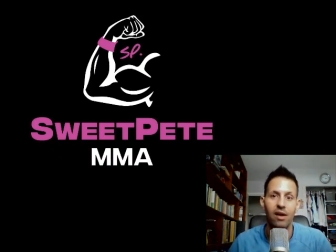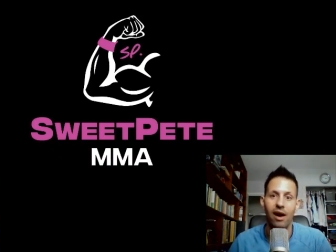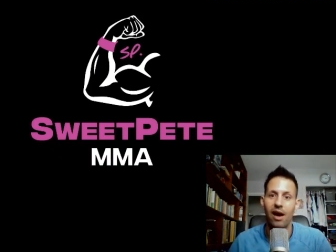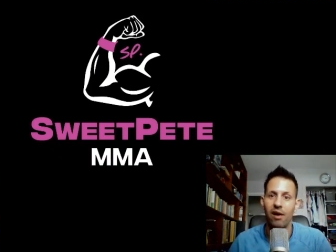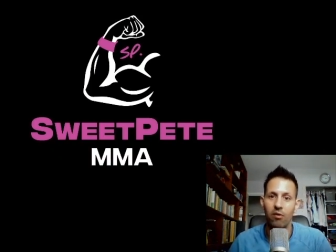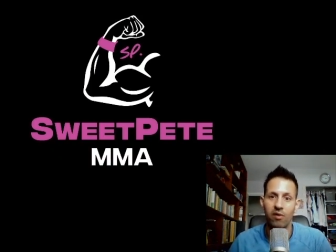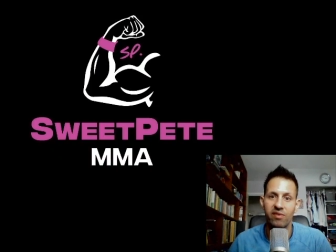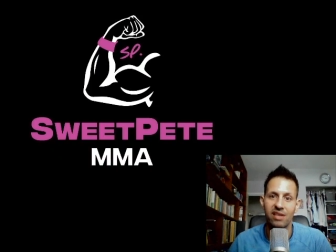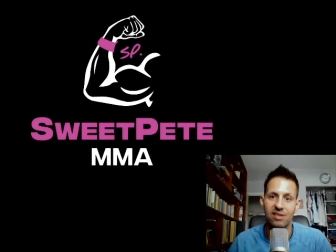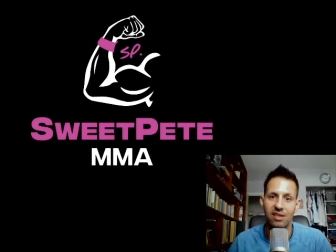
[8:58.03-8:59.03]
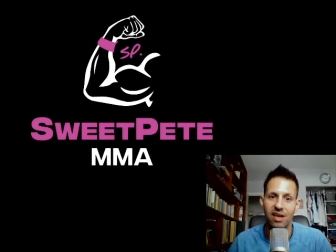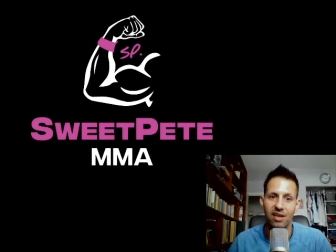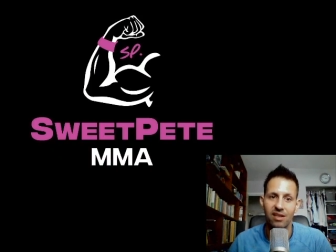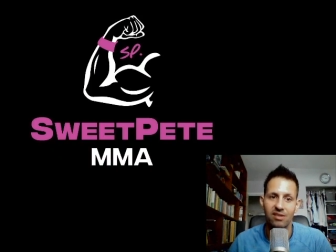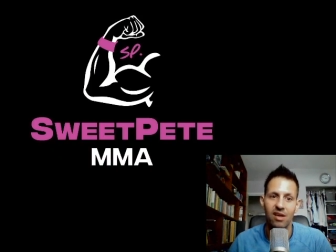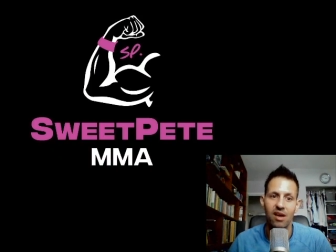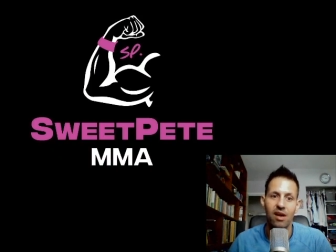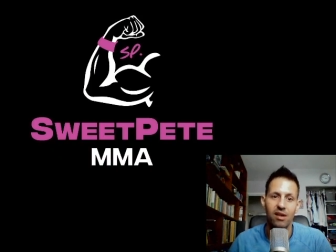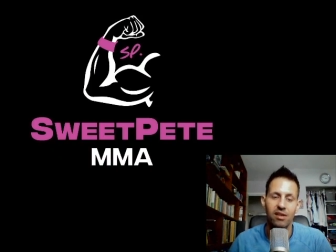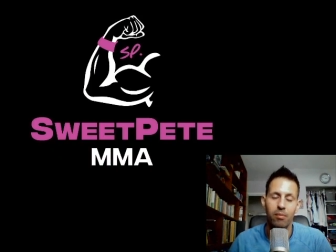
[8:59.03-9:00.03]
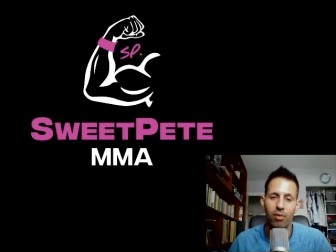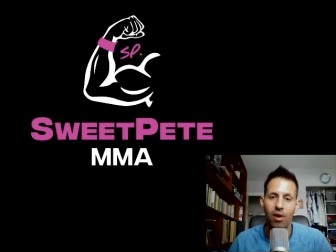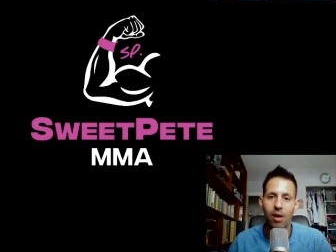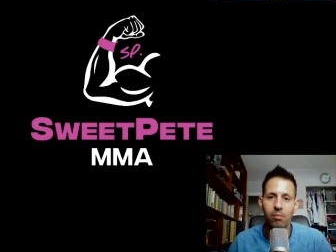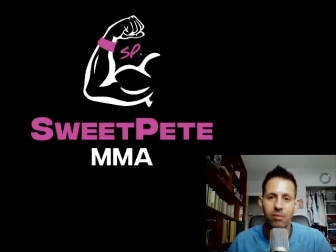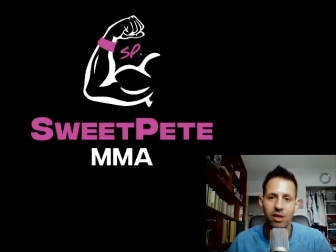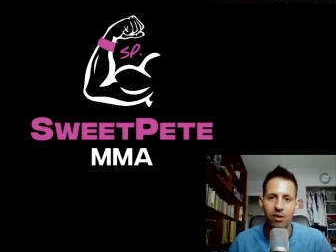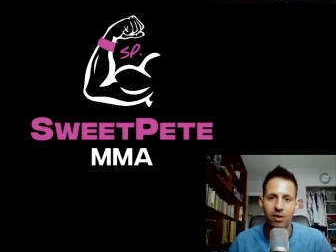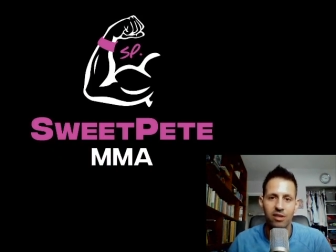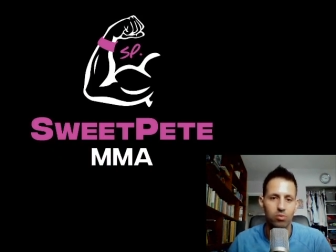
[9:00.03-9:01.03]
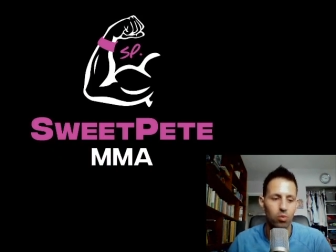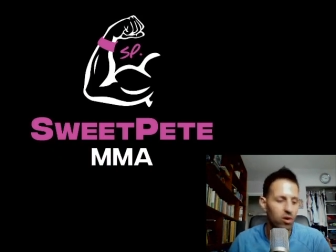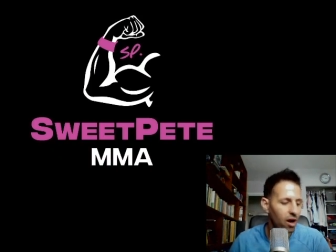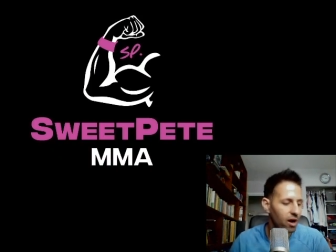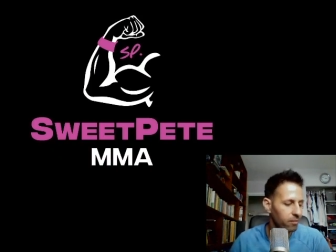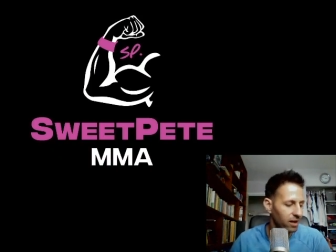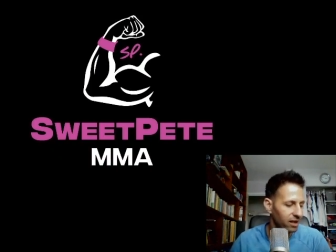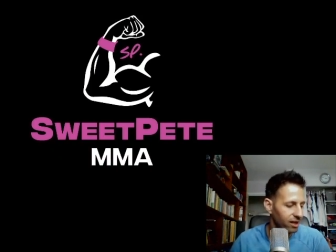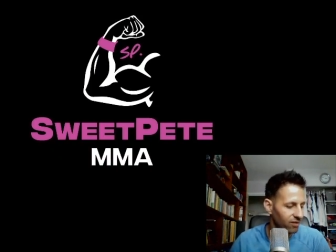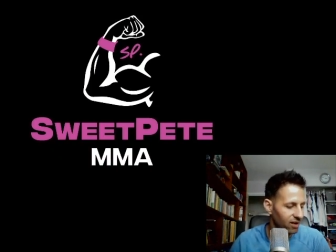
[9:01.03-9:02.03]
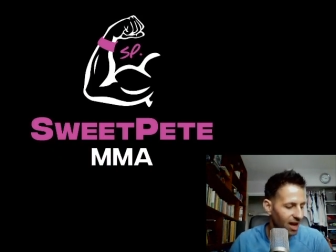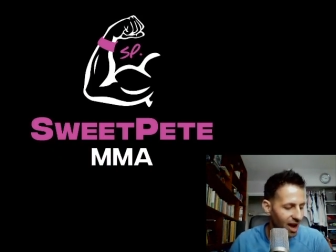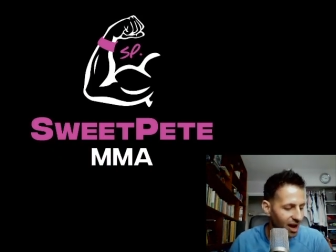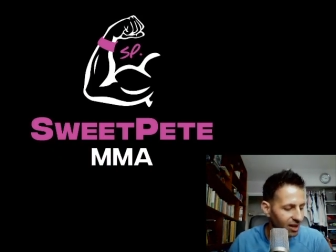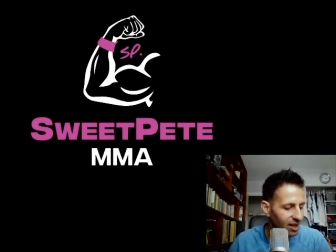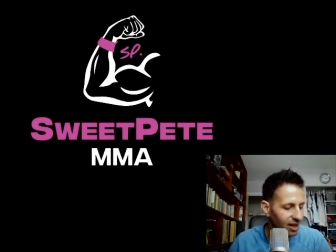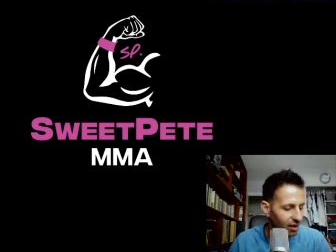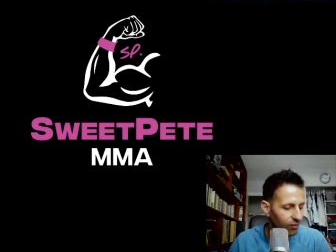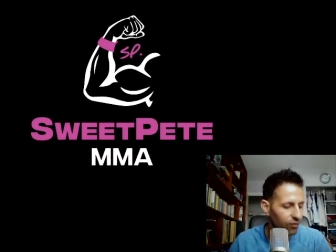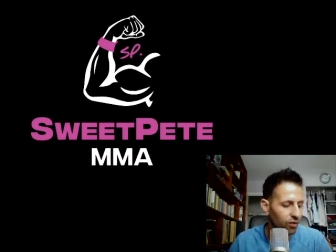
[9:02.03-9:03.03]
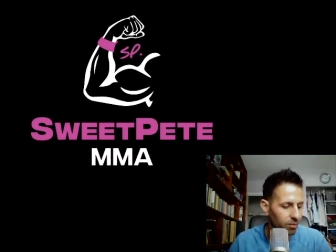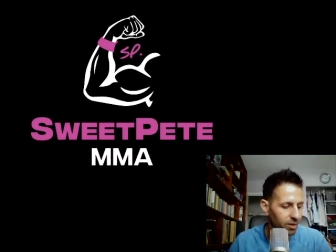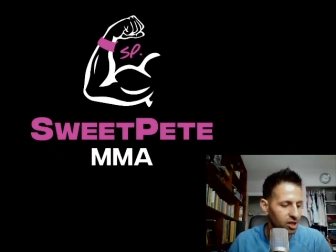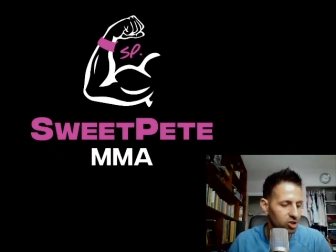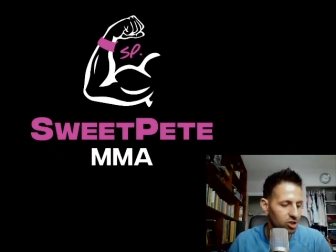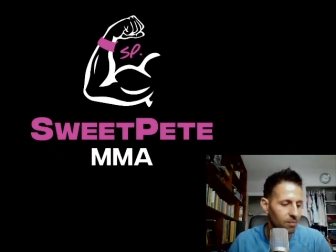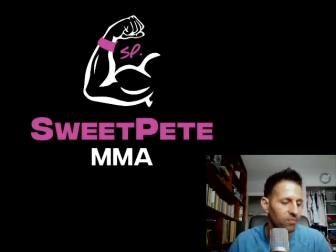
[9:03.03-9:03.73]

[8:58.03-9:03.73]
I don't know if that's the case. The problem here is we're not being given any information.